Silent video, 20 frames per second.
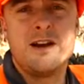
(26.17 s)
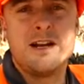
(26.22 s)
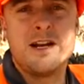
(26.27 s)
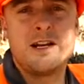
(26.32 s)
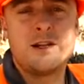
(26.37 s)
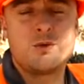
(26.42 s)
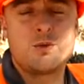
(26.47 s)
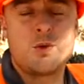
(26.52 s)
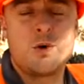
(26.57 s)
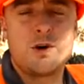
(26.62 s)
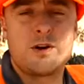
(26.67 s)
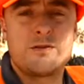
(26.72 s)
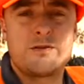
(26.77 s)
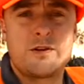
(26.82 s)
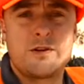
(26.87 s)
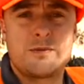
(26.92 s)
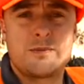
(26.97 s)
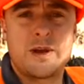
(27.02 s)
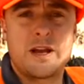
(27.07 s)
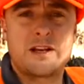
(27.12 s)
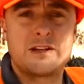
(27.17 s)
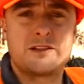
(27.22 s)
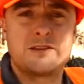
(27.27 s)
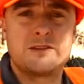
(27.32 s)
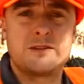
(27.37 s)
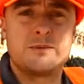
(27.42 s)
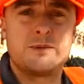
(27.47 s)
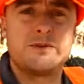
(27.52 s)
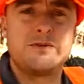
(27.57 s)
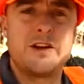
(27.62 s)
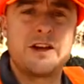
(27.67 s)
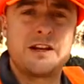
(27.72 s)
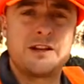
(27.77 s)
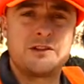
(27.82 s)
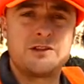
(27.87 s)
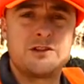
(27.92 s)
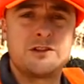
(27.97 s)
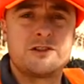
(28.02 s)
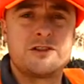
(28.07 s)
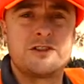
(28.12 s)
Each one of them has some
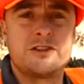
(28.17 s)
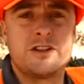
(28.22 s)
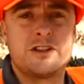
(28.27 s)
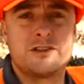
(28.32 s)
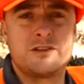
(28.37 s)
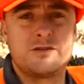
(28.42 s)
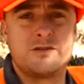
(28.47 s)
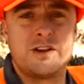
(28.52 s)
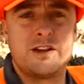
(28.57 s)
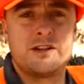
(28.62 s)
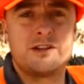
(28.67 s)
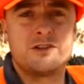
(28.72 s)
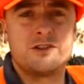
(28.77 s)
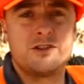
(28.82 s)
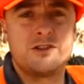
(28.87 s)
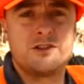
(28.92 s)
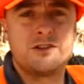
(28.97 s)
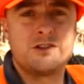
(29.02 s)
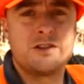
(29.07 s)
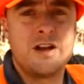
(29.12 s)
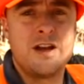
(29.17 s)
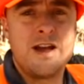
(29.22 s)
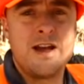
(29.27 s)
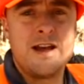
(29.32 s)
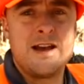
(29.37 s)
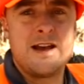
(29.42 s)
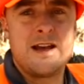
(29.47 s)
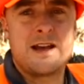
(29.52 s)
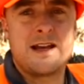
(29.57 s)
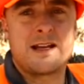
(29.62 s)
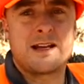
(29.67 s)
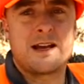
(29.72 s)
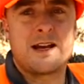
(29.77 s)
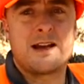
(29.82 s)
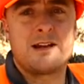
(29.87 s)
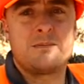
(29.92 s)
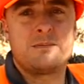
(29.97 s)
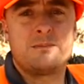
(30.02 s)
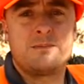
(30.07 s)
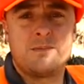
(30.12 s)
advantages and disadvantages, and
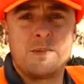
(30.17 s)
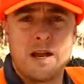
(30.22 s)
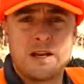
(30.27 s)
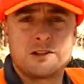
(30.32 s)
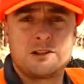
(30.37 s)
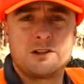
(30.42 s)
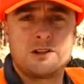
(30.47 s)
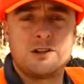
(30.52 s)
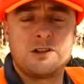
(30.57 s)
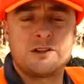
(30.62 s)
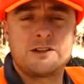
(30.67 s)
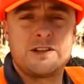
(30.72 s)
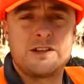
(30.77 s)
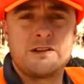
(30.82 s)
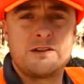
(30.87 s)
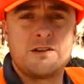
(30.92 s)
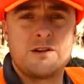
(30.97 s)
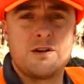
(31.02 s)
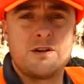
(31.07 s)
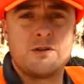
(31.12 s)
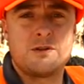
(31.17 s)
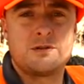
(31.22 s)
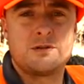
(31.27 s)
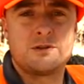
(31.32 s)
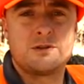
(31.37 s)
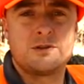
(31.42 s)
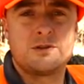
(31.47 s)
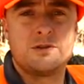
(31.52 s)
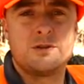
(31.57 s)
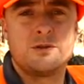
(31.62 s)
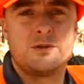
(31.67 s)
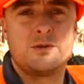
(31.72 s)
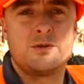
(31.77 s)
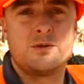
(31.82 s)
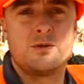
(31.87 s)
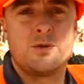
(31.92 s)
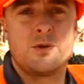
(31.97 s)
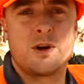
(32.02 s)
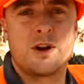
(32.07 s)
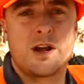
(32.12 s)
I actually looked into those
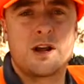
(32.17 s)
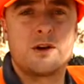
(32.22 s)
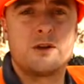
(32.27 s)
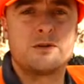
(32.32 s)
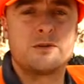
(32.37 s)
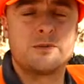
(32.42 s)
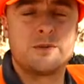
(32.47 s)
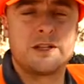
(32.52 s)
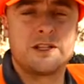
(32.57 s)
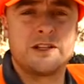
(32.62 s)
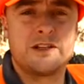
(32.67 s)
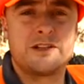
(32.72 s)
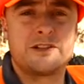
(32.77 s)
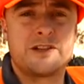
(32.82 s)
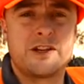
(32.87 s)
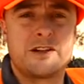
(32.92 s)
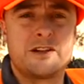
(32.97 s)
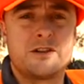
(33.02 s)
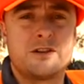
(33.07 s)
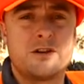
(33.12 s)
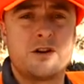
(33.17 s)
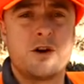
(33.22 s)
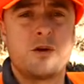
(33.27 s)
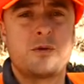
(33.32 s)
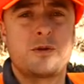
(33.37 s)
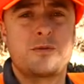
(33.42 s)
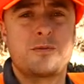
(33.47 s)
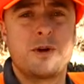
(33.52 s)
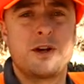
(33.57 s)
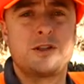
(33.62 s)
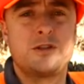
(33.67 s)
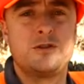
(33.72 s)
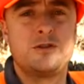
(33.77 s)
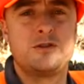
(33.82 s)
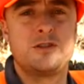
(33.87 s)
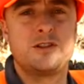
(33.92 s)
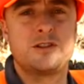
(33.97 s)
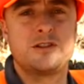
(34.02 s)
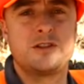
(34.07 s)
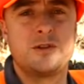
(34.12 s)
when I ultimately decided to go with my
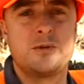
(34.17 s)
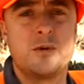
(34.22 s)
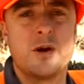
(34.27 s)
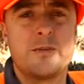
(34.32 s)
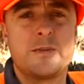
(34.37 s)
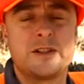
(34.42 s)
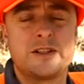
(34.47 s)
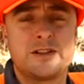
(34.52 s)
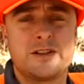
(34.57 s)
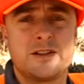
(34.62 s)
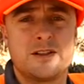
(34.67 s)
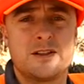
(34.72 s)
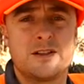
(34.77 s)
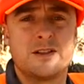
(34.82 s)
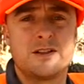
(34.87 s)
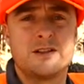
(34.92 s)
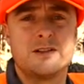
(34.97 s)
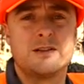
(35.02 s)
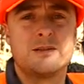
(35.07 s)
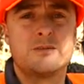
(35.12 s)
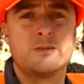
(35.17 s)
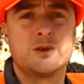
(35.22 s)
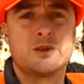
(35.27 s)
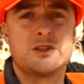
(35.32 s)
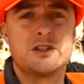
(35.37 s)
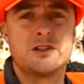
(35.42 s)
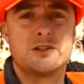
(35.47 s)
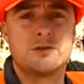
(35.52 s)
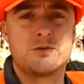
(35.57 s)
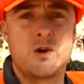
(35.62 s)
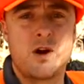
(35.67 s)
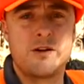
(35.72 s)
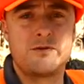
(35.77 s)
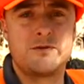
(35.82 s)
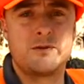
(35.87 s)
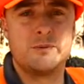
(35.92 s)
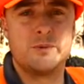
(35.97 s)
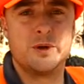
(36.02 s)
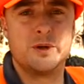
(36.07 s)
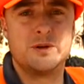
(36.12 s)
260 Remington precision
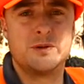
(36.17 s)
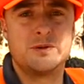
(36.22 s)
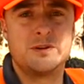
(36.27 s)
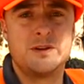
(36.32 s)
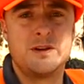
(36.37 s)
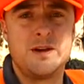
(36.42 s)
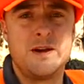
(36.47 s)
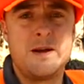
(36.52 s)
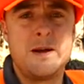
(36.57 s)
rifle build.